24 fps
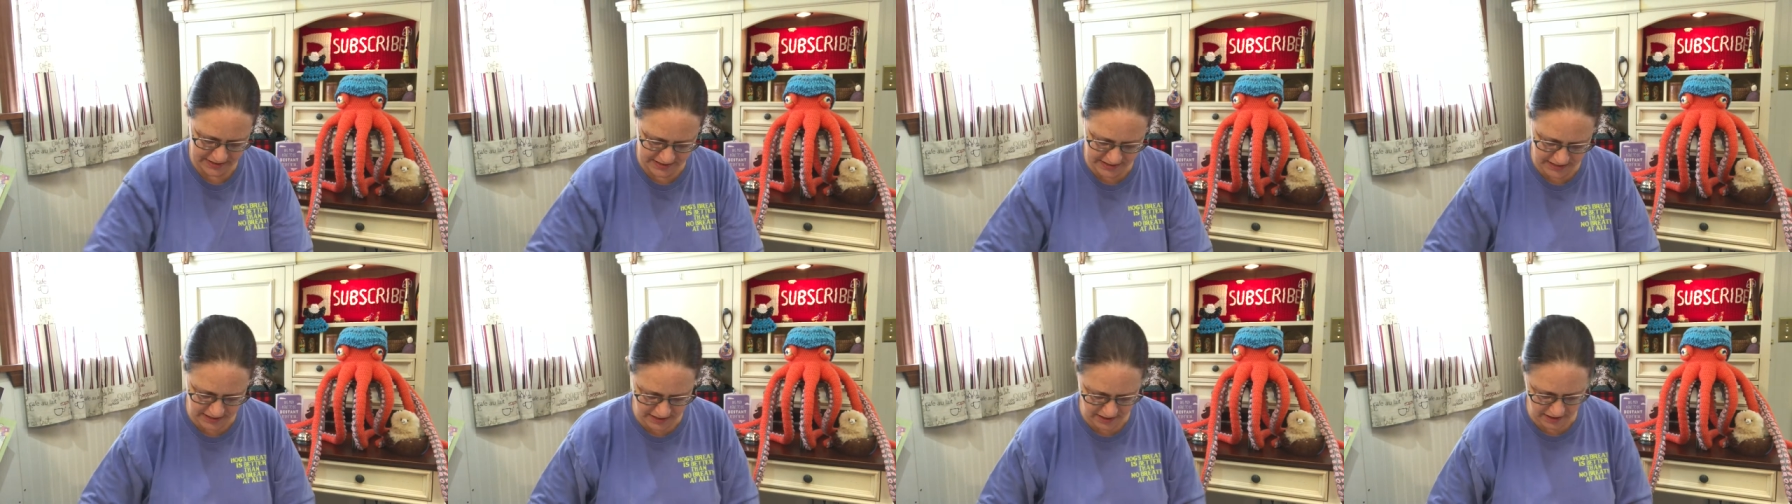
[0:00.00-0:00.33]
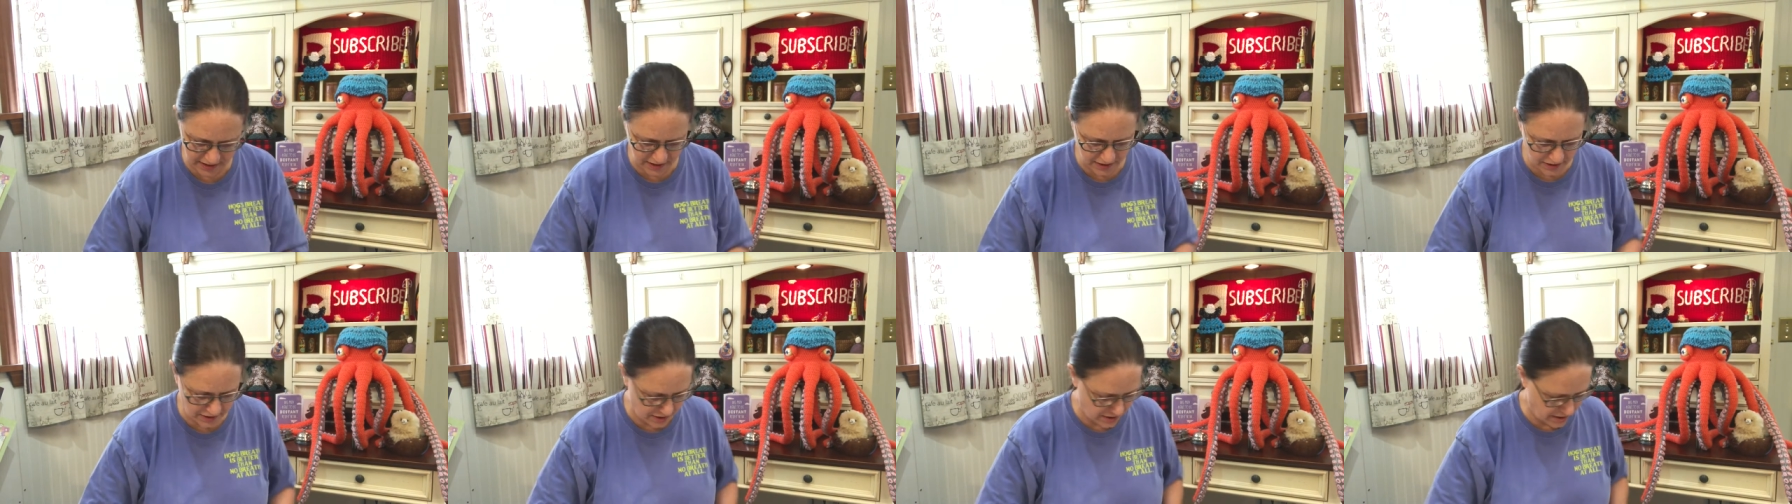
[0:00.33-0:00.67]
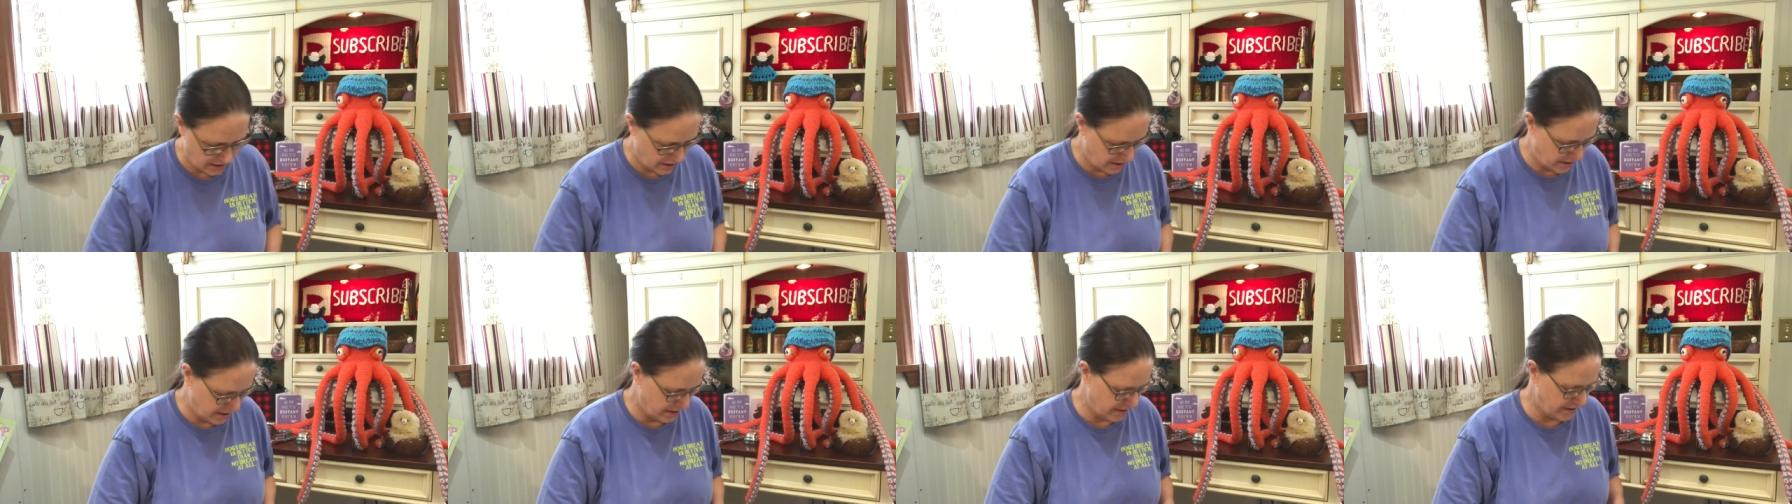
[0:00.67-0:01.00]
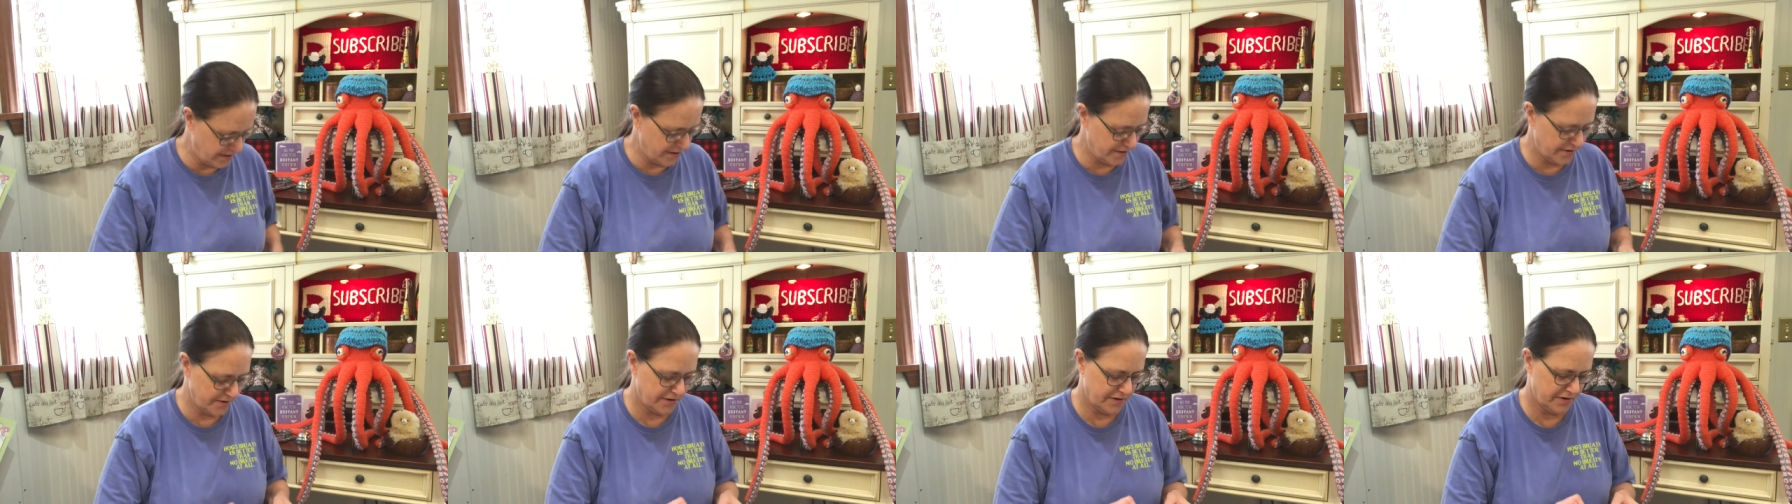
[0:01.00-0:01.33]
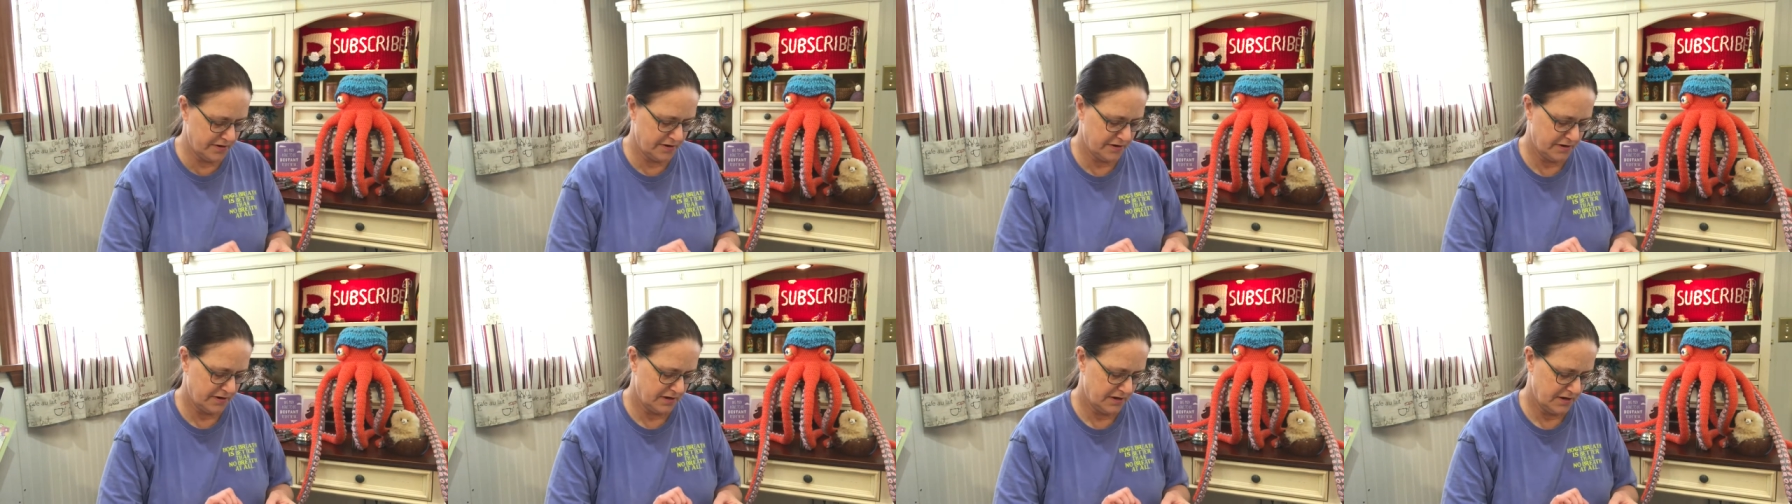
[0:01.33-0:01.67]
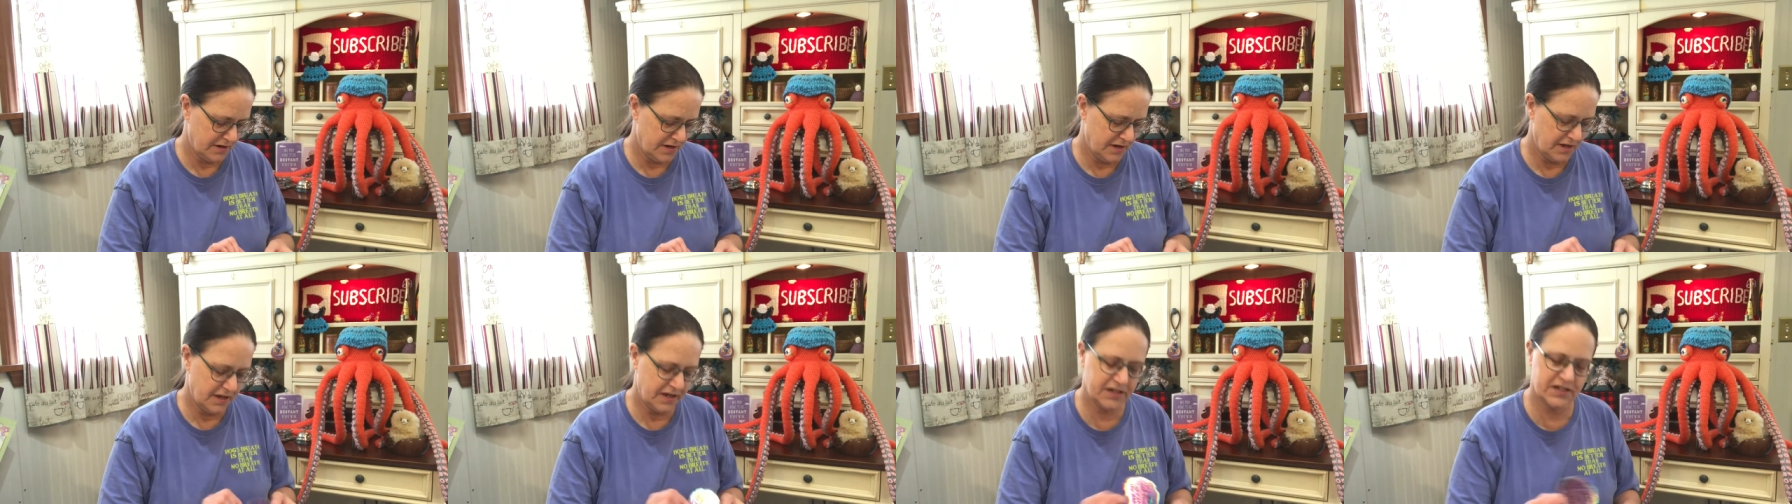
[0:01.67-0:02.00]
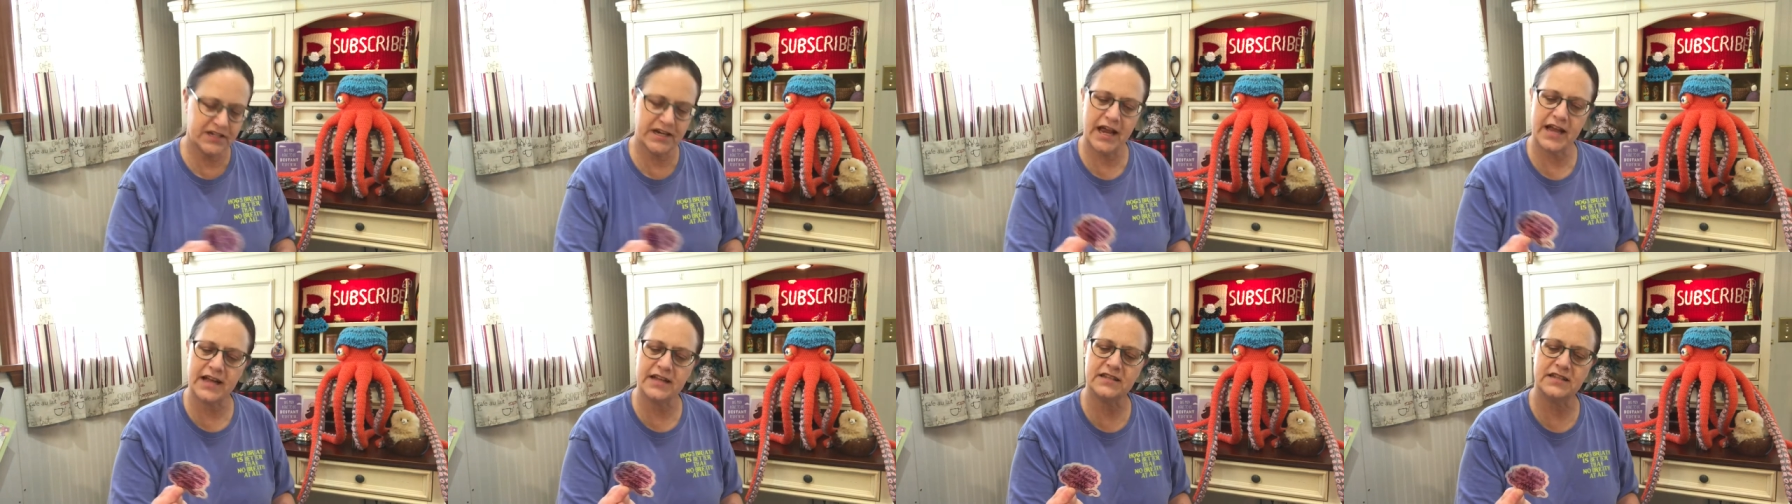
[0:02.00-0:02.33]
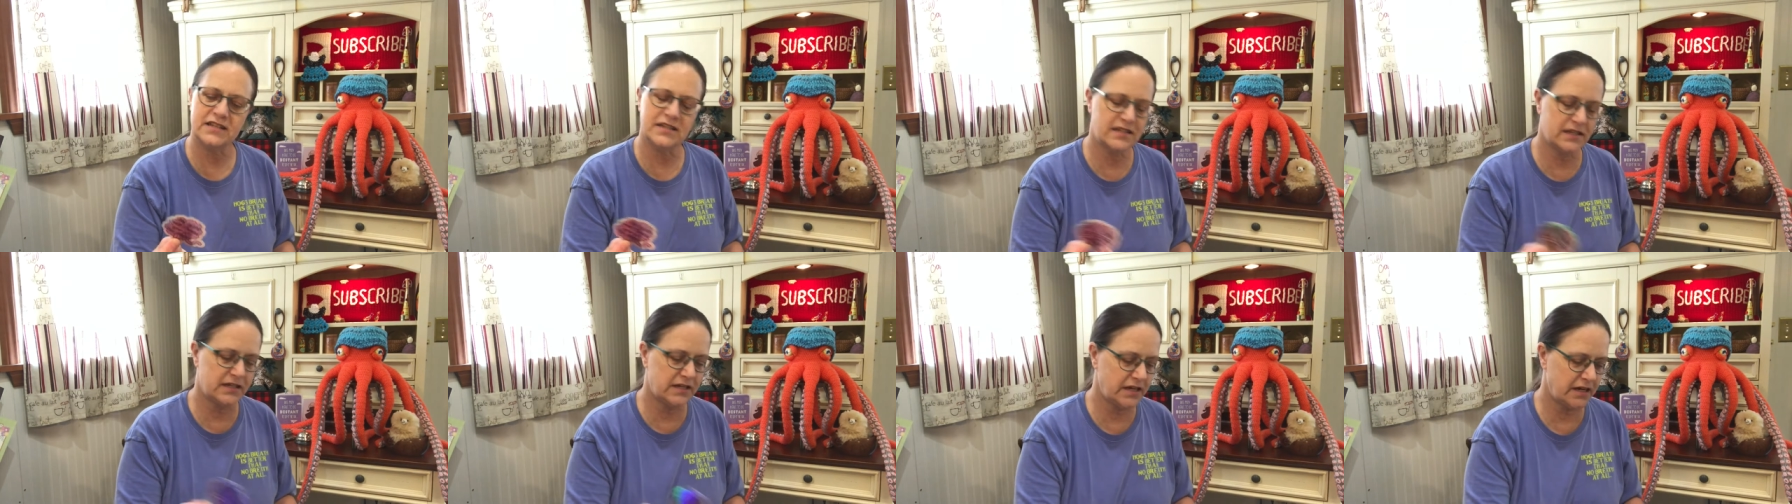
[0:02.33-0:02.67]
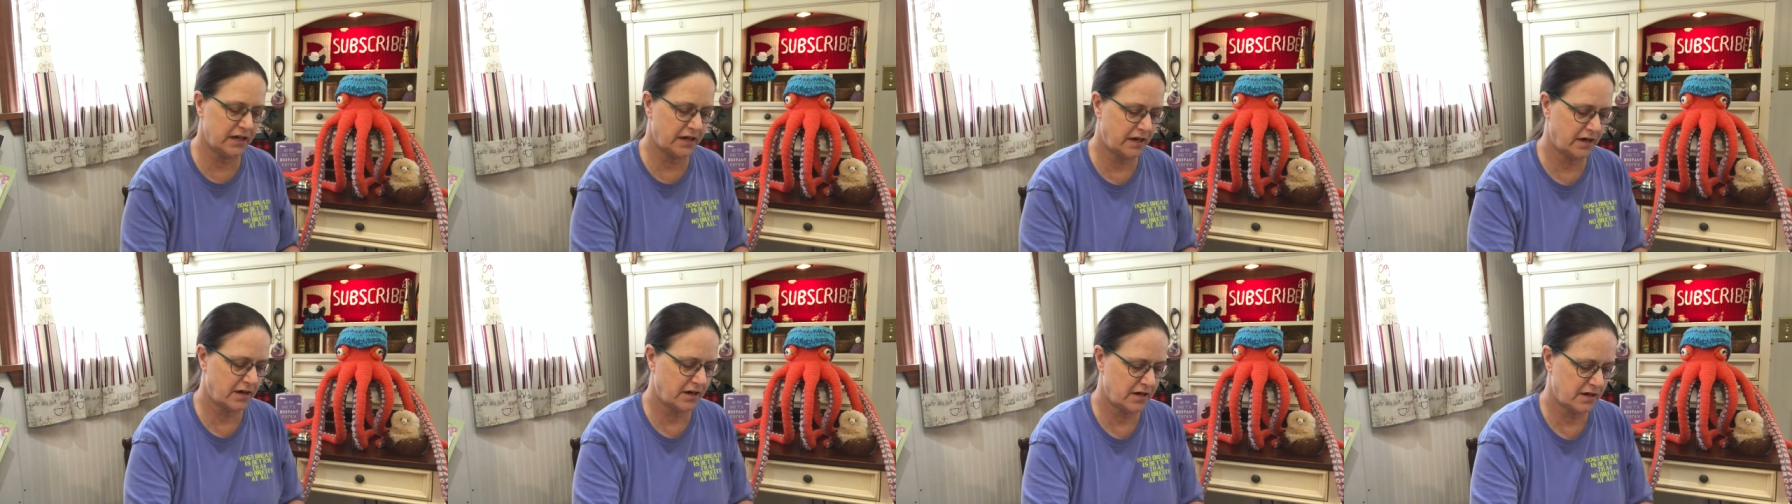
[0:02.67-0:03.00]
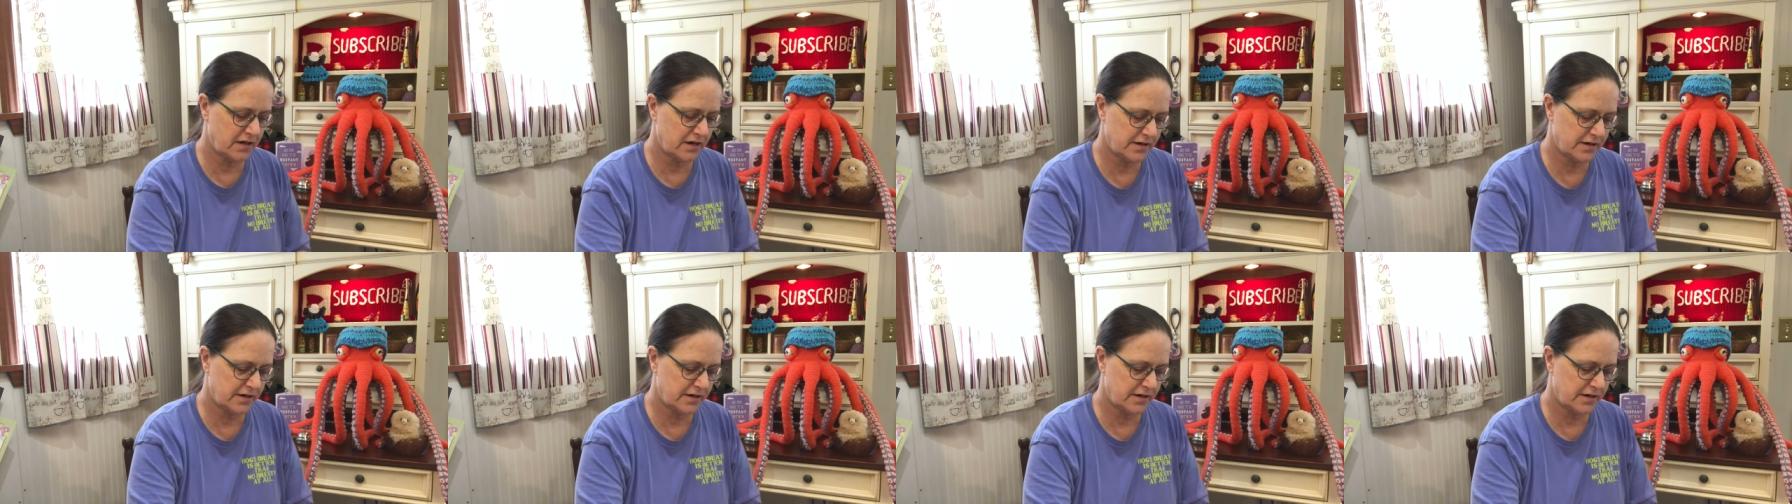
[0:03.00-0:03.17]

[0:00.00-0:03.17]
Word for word: sticker. A Jaxie sticker.